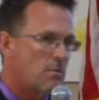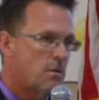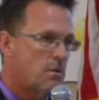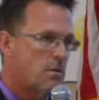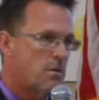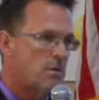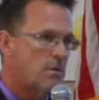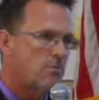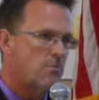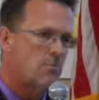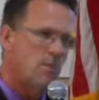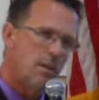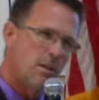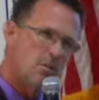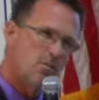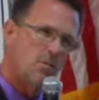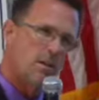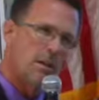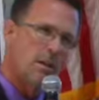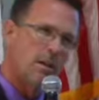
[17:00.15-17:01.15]
which is
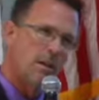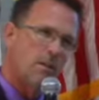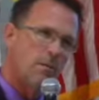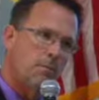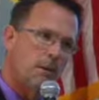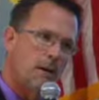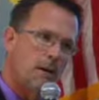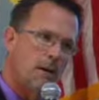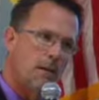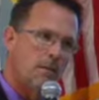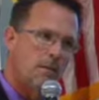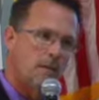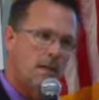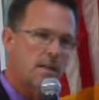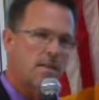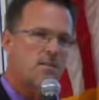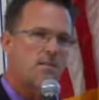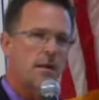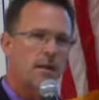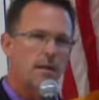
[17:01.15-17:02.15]
intriguing to me. I
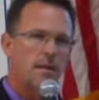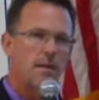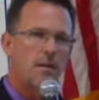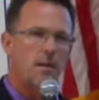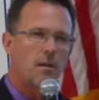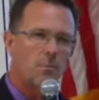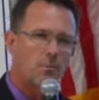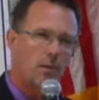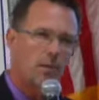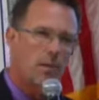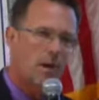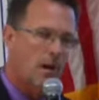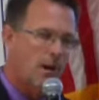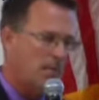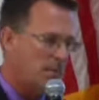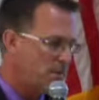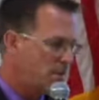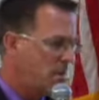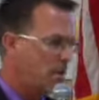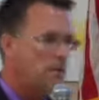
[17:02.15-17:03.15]
expected the complete
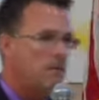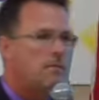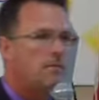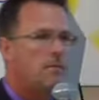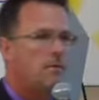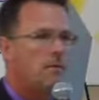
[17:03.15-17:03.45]
opposite.